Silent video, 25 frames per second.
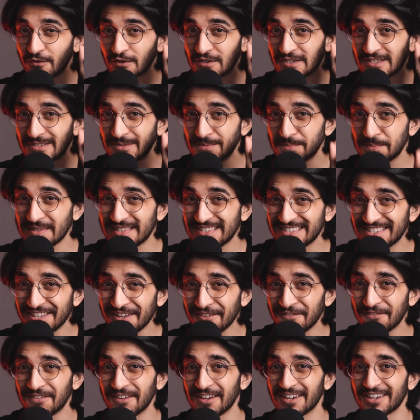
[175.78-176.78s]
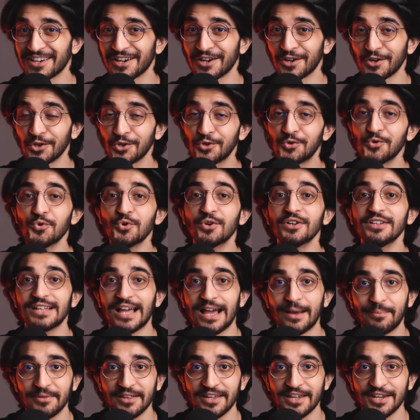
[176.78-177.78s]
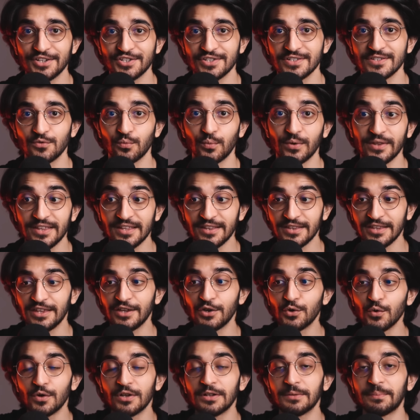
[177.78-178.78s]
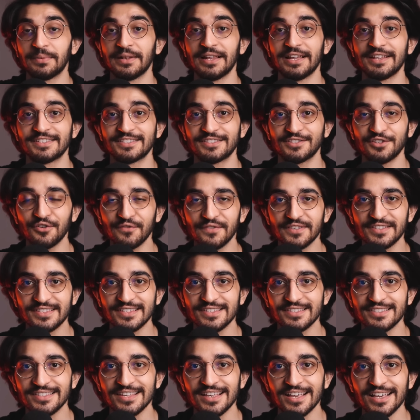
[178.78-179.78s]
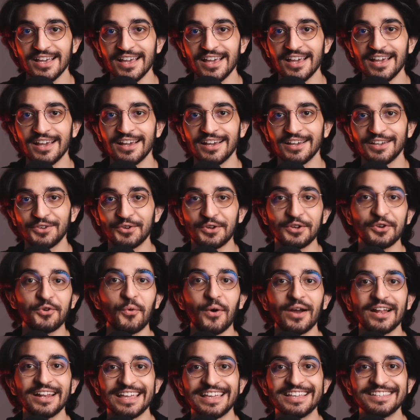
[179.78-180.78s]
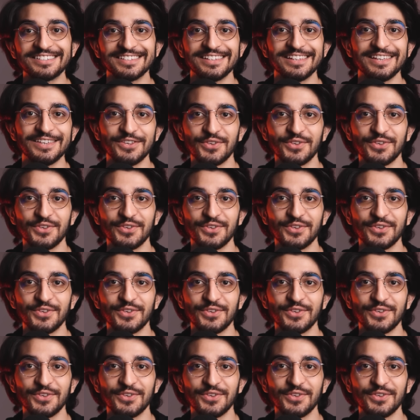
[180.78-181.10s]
for specific Google applications within the Google Play Services, you can quite easily